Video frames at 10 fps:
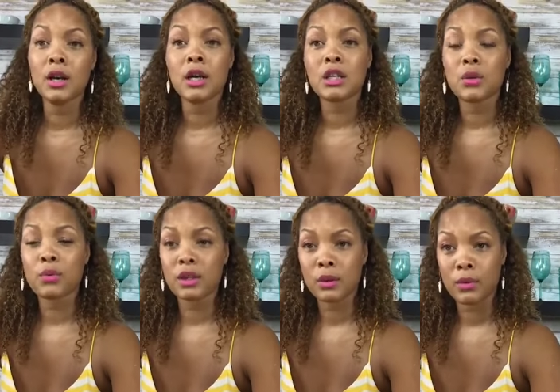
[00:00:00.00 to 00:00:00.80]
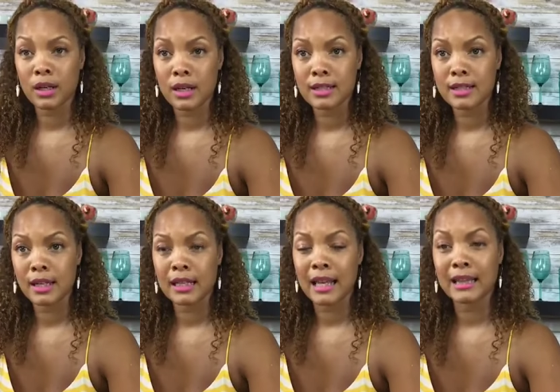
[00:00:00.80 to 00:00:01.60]
You really want to
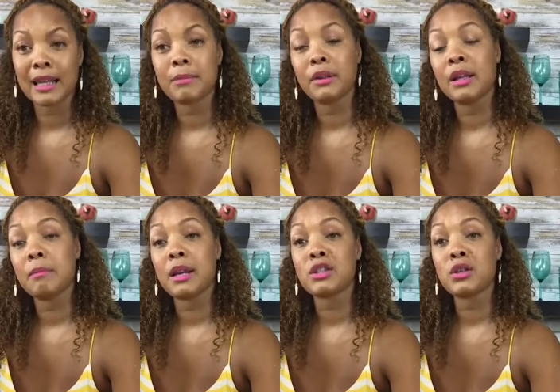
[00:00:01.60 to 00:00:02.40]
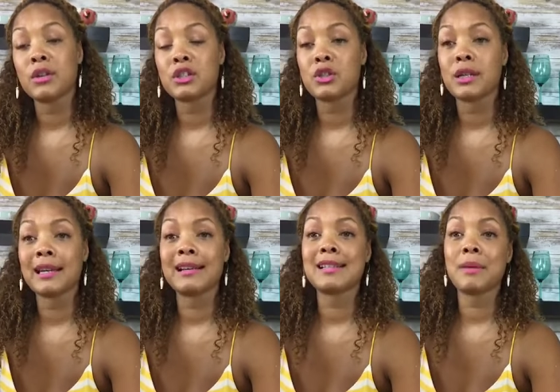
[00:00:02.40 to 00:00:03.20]
study that label and make sure that you're
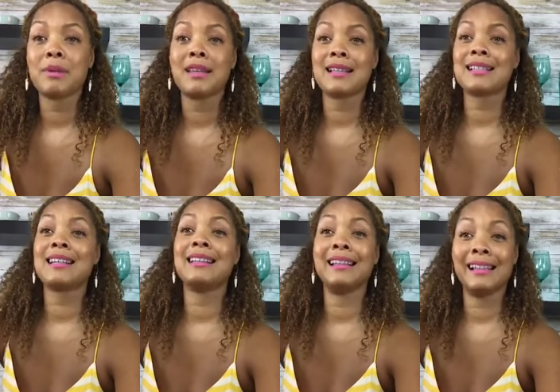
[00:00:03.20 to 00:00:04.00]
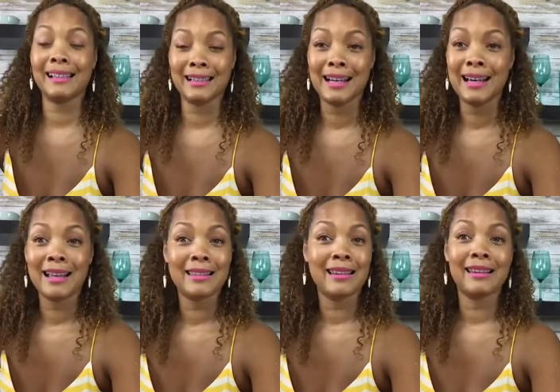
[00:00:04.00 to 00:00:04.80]
getting something that's clean.
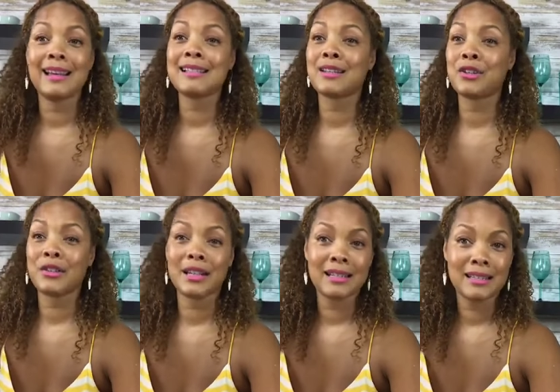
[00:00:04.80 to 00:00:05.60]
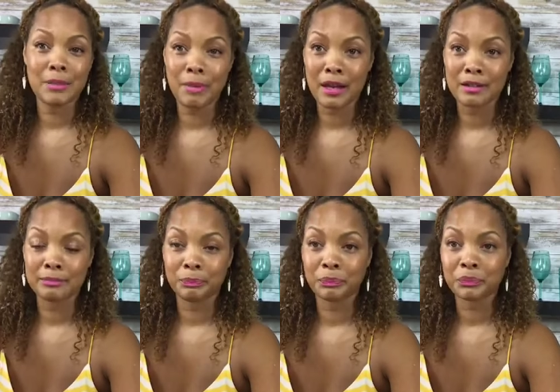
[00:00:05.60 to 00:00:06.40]
The less ingredients, the better.
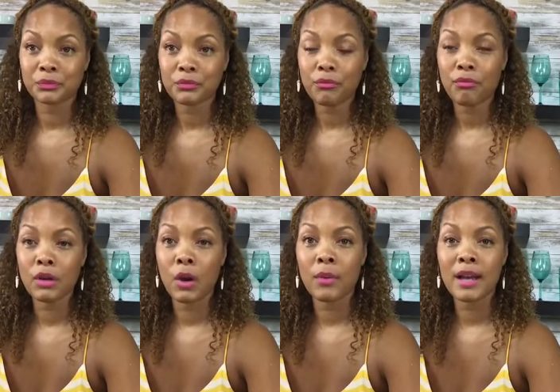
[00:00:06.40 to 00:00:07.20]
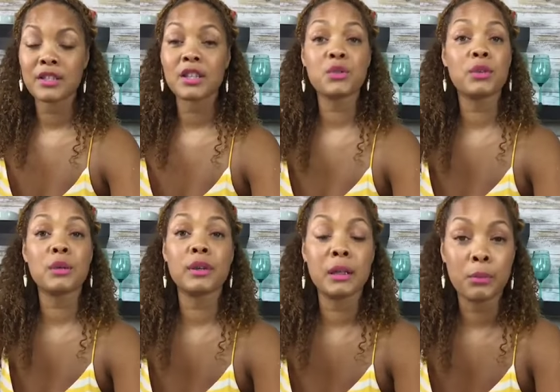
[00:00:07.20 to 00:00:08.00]
All right, so it's really,
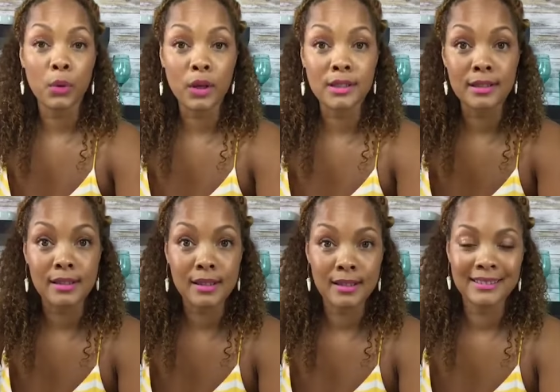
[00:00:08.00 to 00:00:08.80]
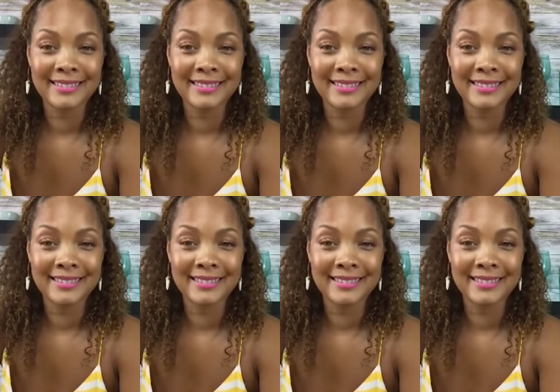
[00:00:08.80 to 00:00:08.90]
really important.